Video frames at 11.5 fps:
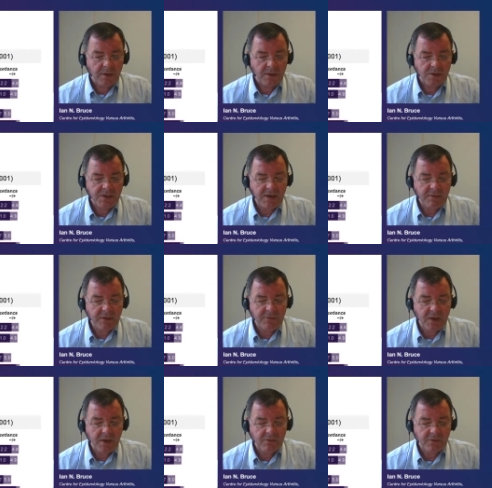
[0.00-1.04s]

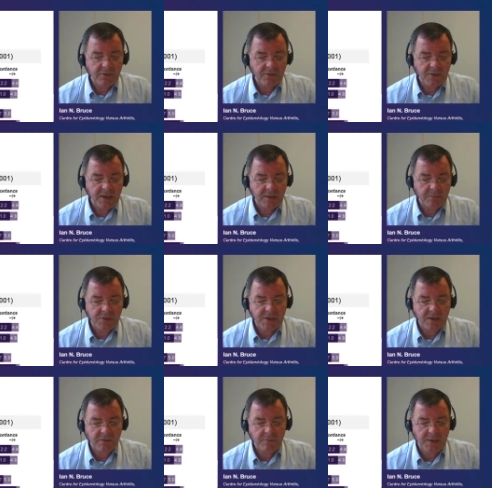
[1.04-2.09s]
75 to
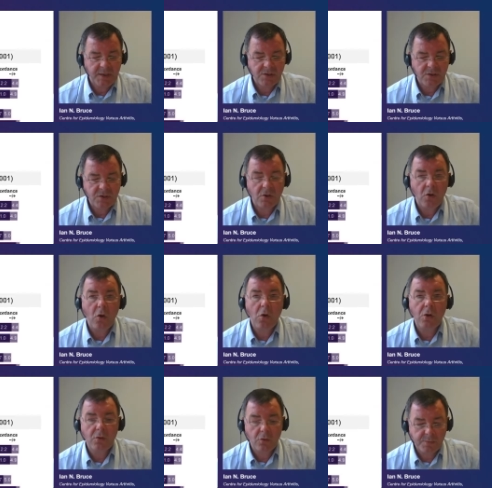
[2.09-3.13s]
58% of patients in
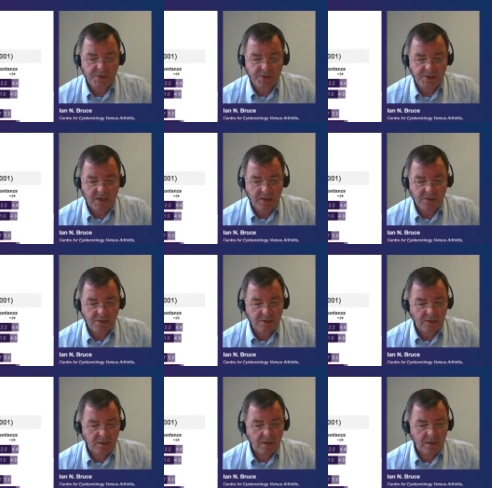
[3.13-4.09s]
all groups assessed